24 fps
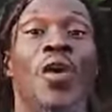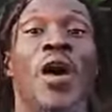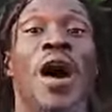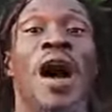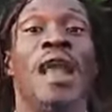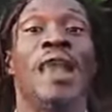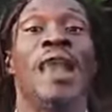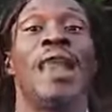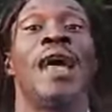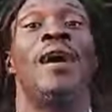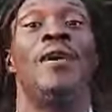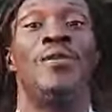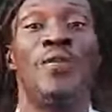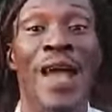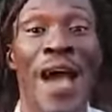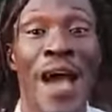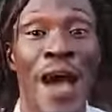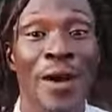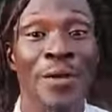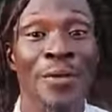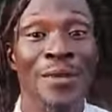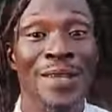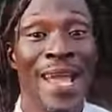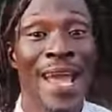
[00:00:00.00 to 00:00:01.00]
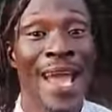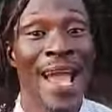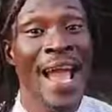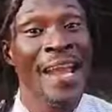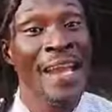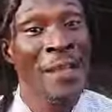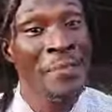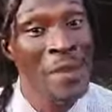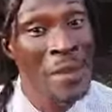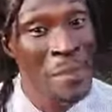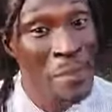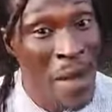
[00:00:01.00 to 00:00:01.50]
allow now the
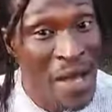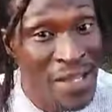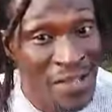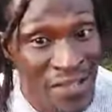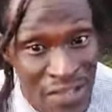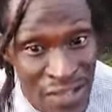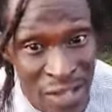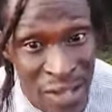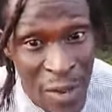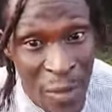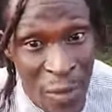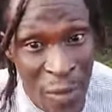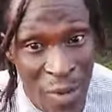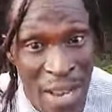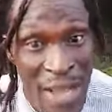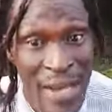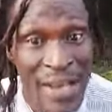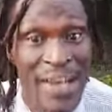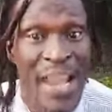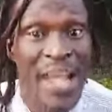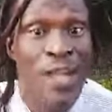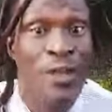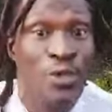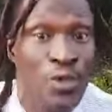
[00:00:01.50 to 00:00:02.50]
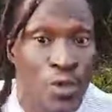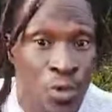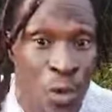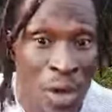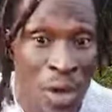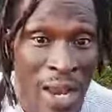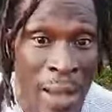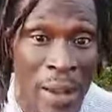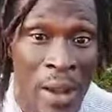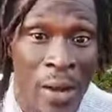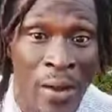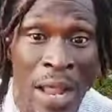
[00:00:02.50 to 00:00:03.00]
enemy per se, one at NATO or
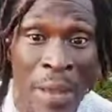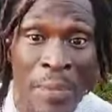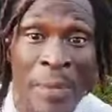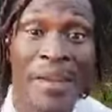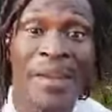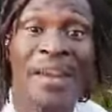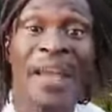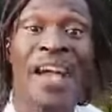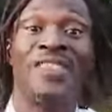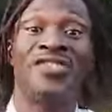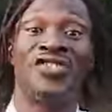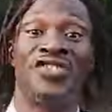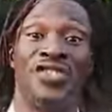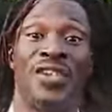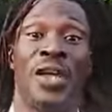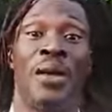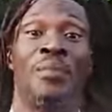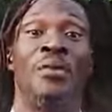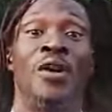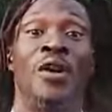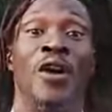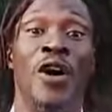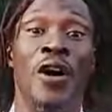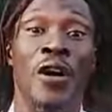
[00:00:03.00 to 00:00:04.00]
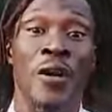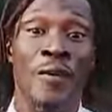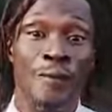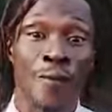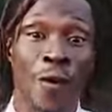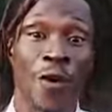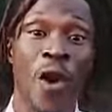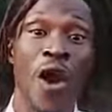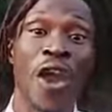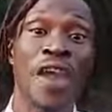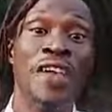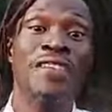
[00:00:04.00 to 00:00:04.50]
the, or the Americans
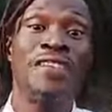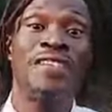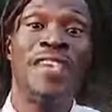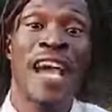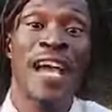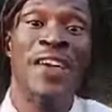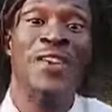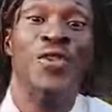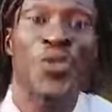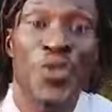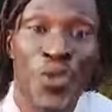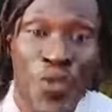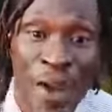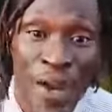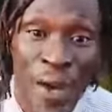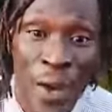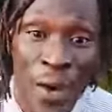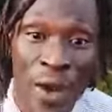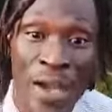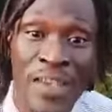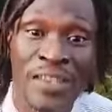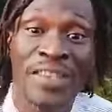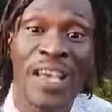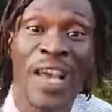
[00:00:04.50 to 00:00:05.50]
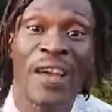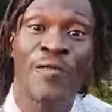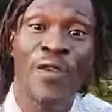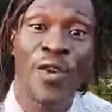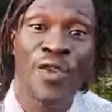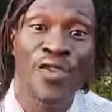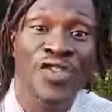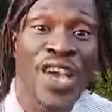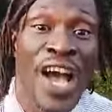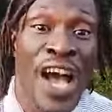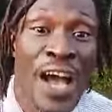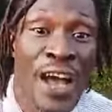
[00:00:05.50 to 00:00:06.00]
for go inside Ukraine or go inside
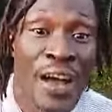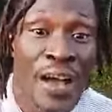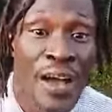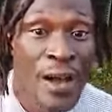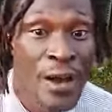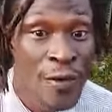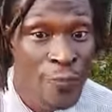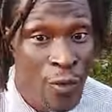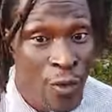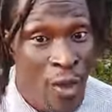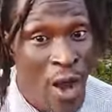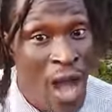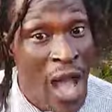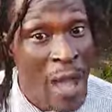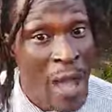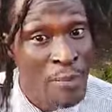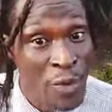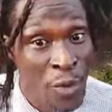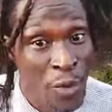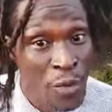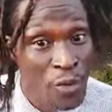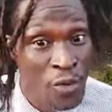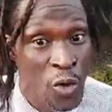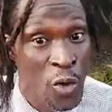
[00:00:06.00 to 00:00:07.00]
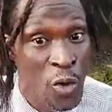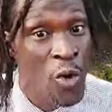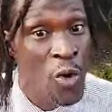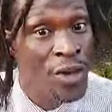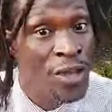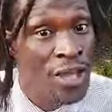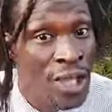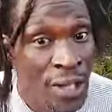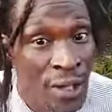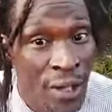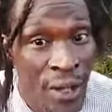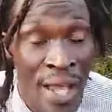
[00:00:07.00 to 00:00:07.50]
Russia, for go abuse or go
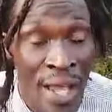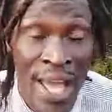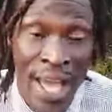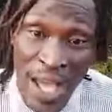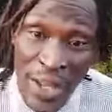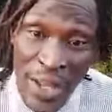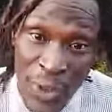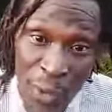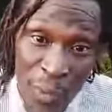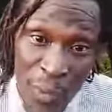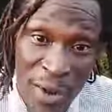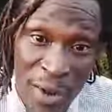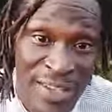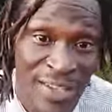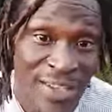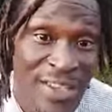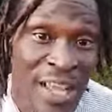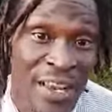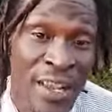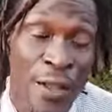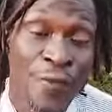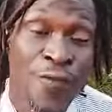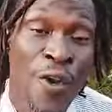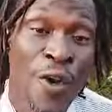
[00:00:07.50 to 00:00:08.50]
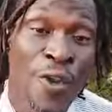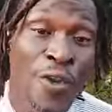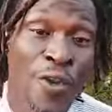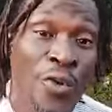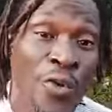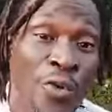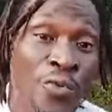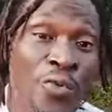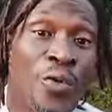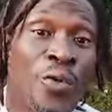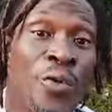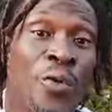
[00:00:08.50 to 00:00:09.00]
kill and do what they need for do.